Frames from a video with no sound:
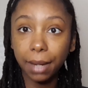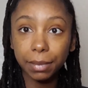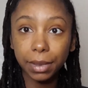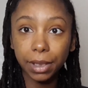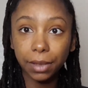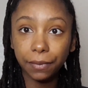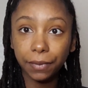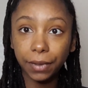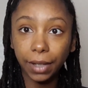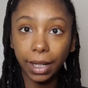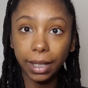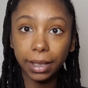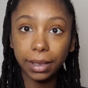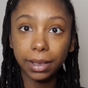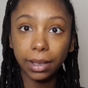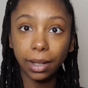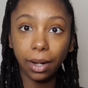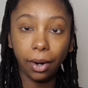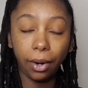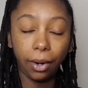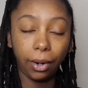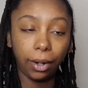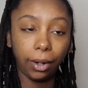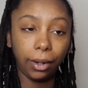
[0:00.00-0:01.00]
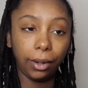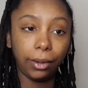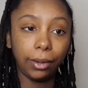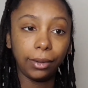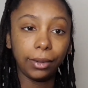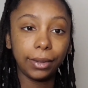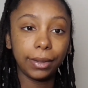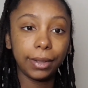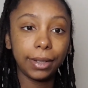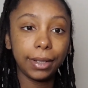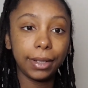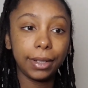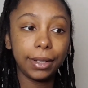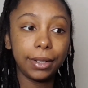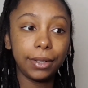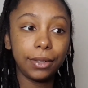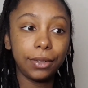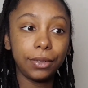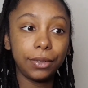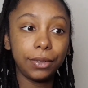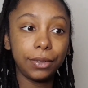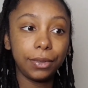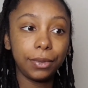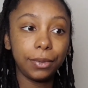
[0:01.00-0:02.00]
the flights are
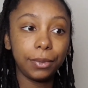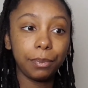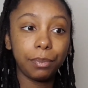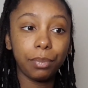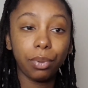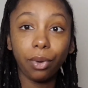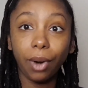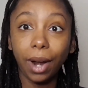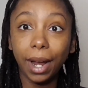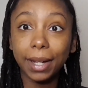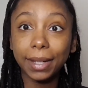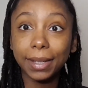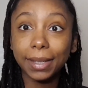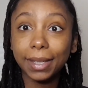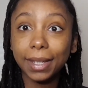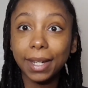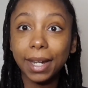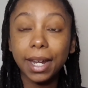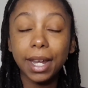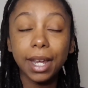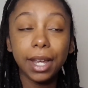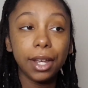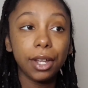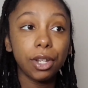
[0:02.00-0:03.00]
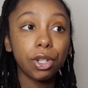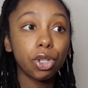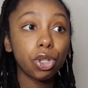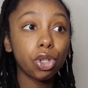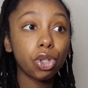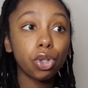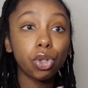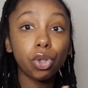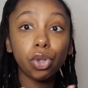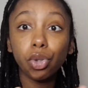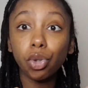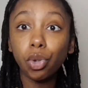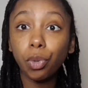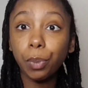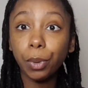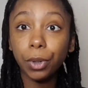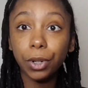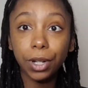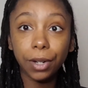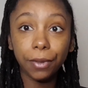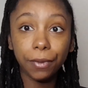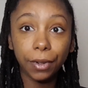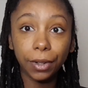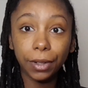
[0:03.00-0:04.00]
priced super
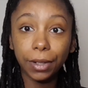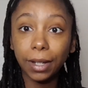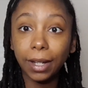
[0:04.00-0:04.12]
different.